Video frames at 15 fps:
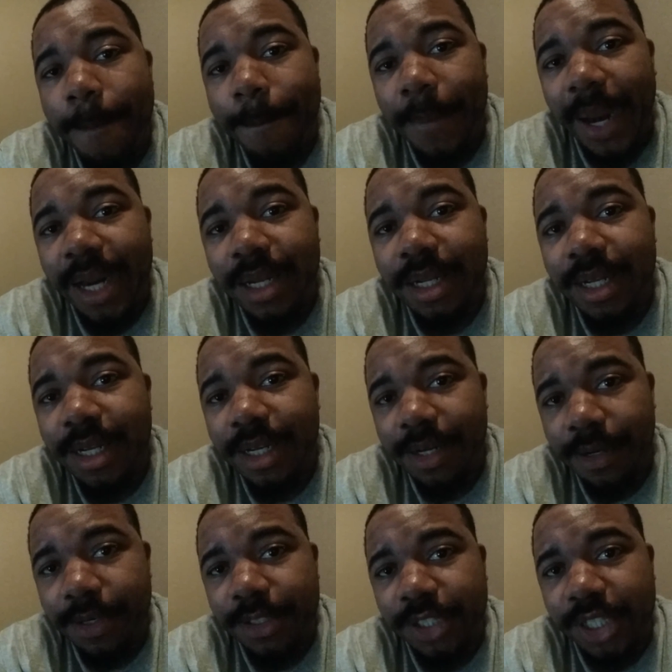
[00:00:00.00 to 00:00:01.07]

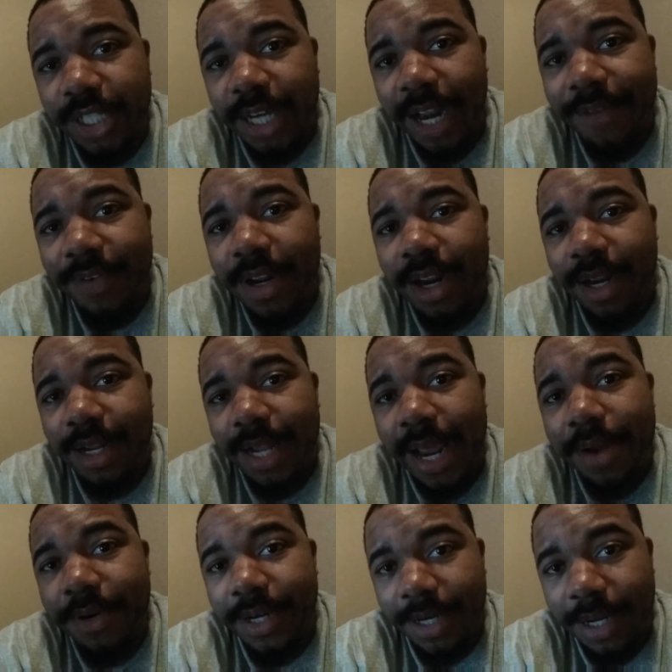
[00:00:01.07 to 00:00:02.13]
Mainly Jadeveon
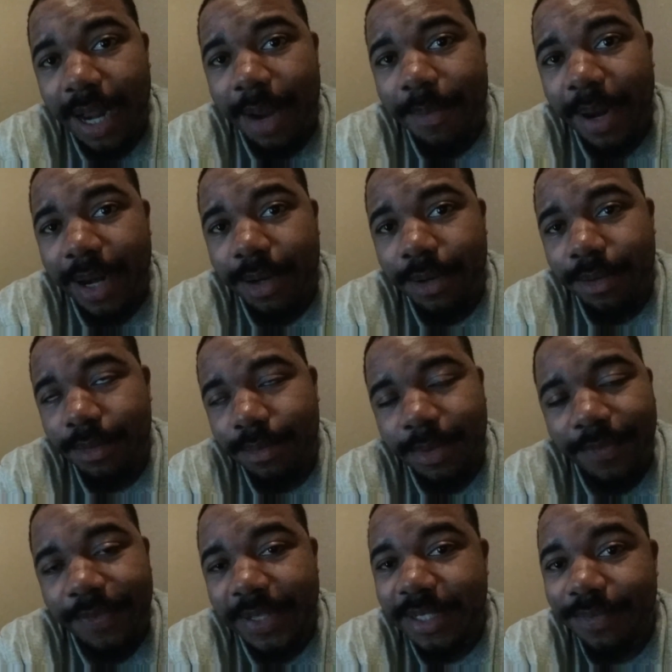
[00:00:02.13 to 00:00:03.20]
Clowney, linebacker,
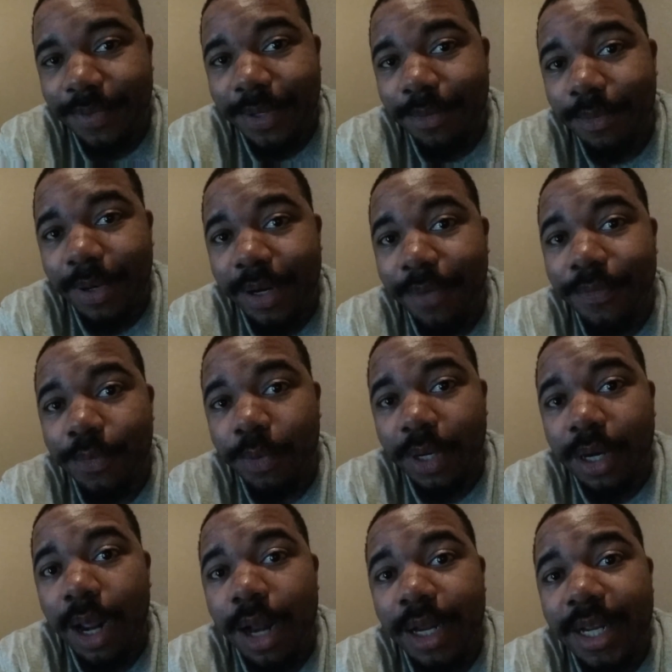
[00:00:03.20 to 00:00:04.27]
defensive end, whatever you want
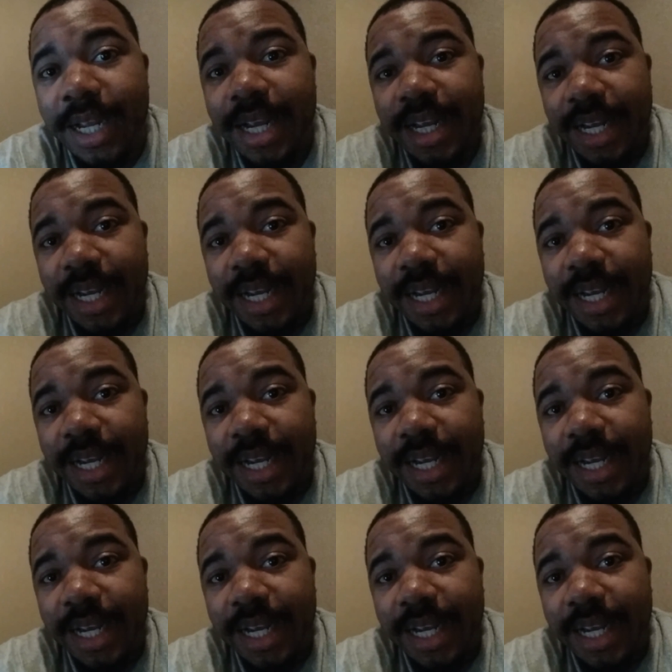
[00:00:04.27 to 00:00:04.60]
to call it,